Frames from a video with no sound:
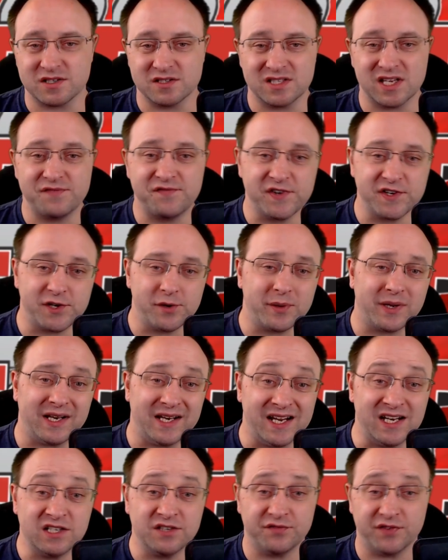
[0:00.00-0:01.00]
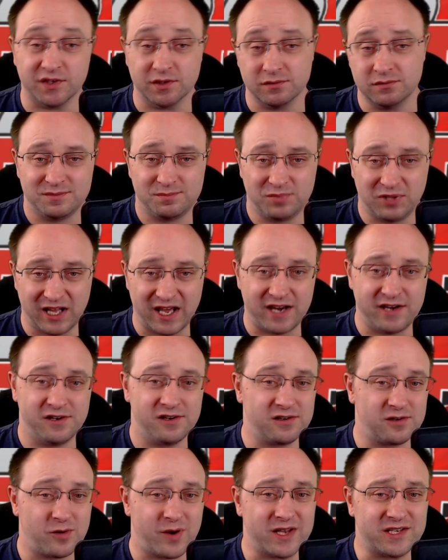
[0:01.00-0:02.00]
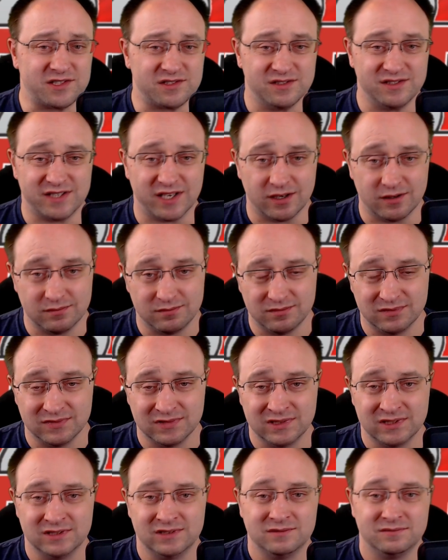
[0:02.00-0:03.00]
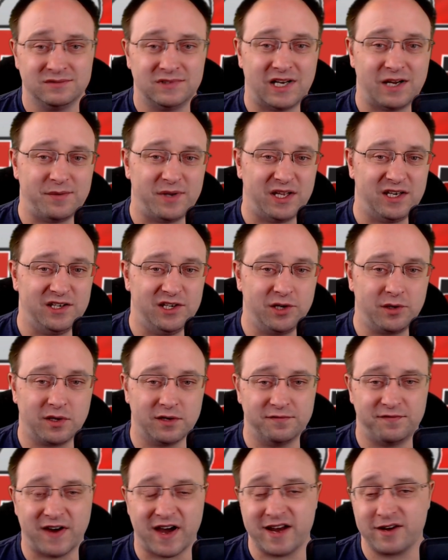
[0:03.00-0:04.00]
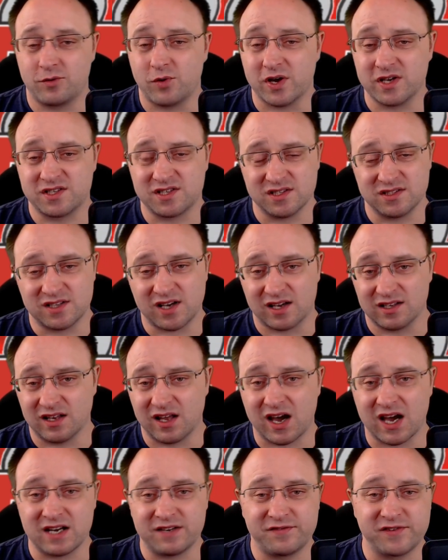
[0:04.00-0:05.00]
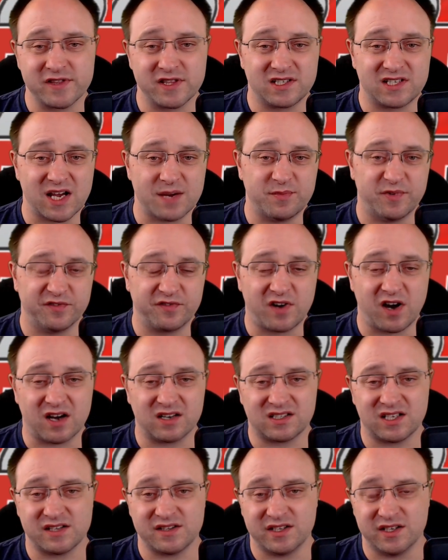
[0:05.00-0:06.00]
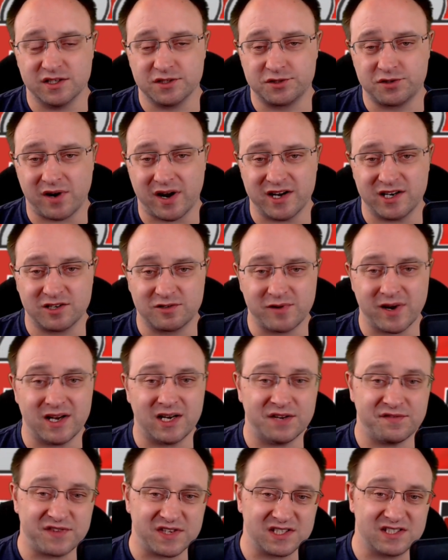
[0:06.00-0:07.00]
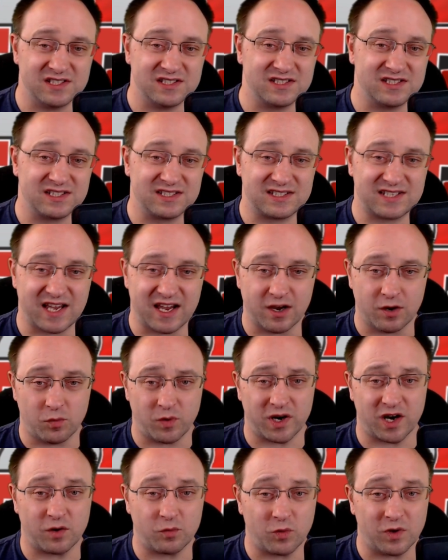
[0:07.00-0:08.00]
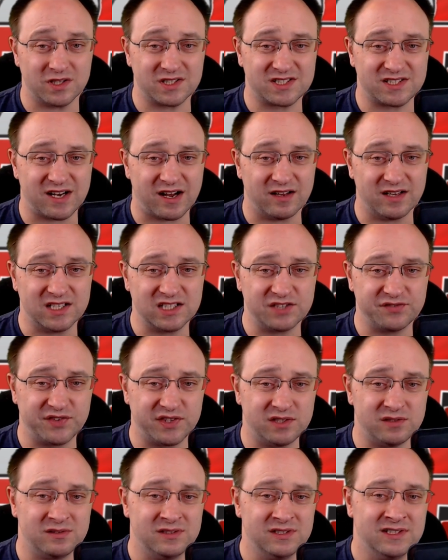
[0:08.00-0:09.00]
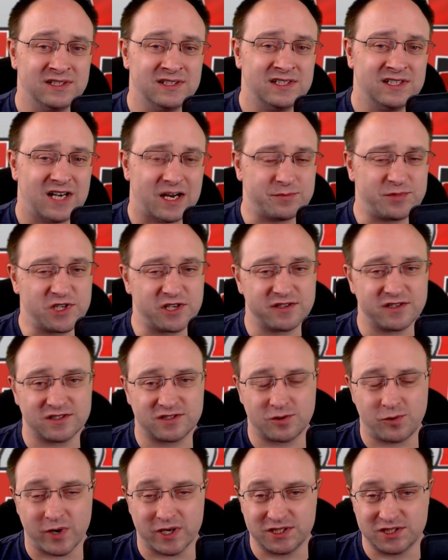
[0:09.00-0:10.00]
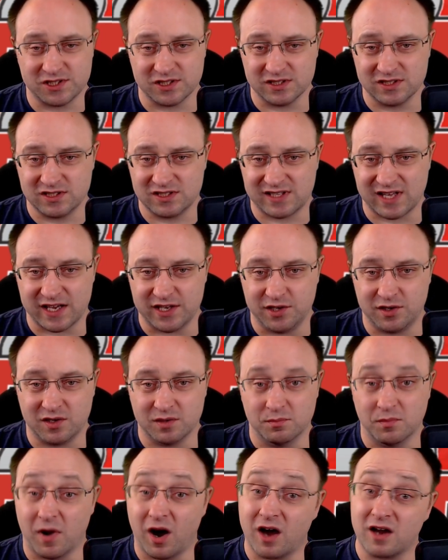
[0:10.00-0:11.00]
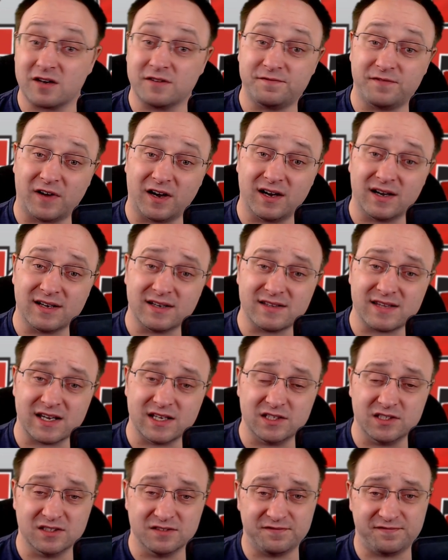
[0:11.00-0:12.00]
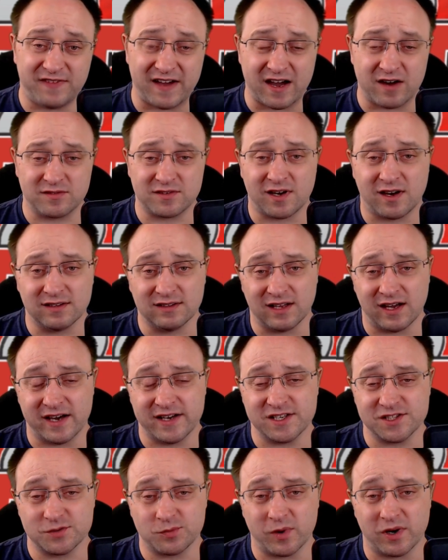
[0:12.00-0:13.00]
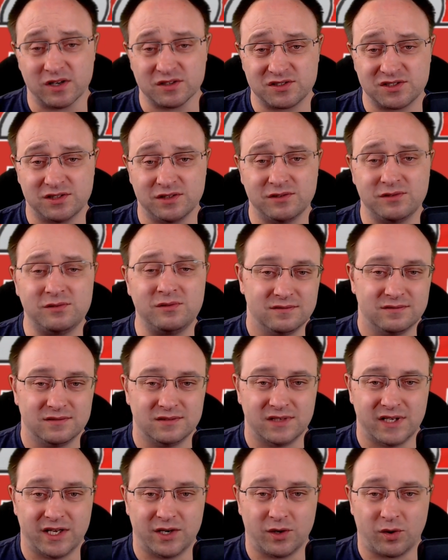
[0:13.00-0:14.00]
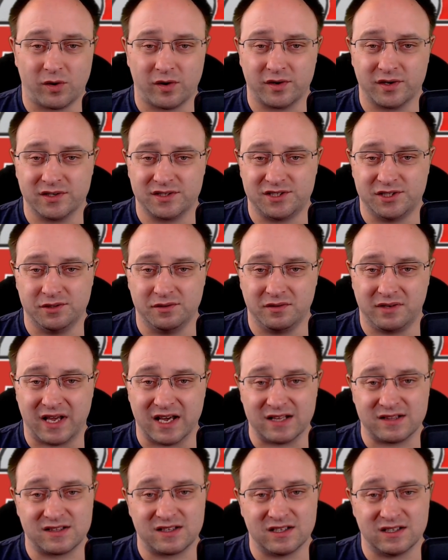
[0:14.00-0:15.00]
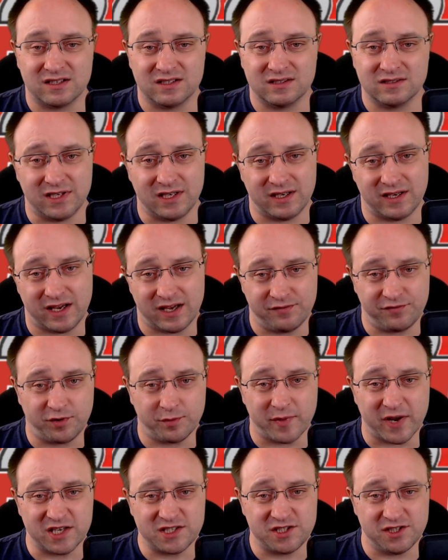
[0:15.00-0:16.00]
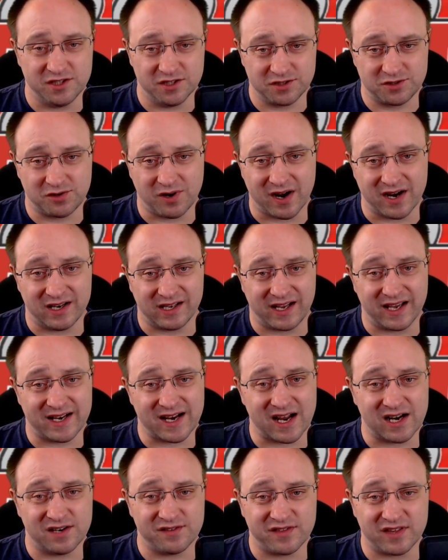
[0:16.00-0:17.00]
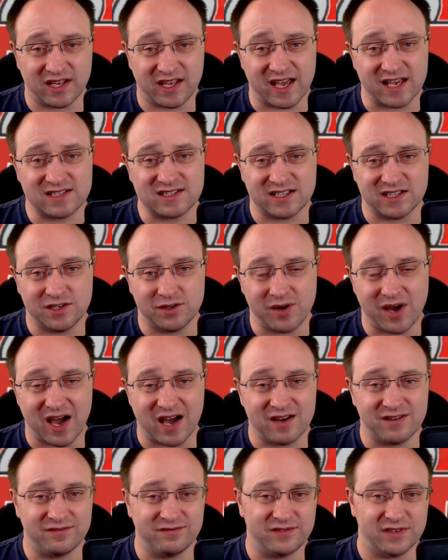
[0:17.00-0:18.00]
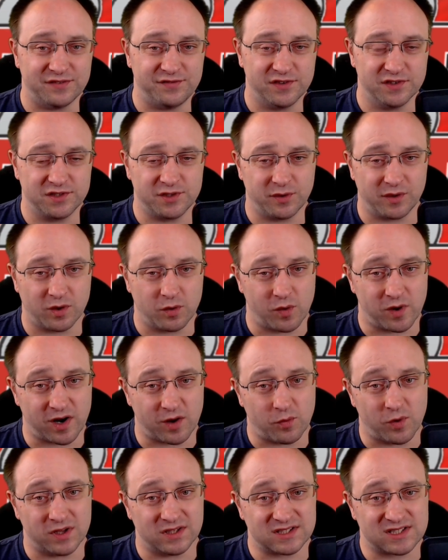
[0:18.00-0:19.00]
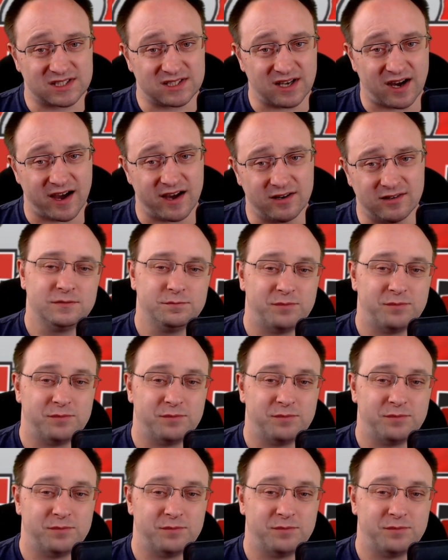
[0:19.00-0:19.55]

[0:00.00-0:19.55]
If you're doing an interview, plan your questions out. I mean, you can find questions online for the type of content that you're trying to create. If this is, say, a one-on-one style interview, I'm sure there's questions that you can modify that you've found online as well too, in order to get the information you're trying to get out of the guests that you have if you're doing a one-on-one style.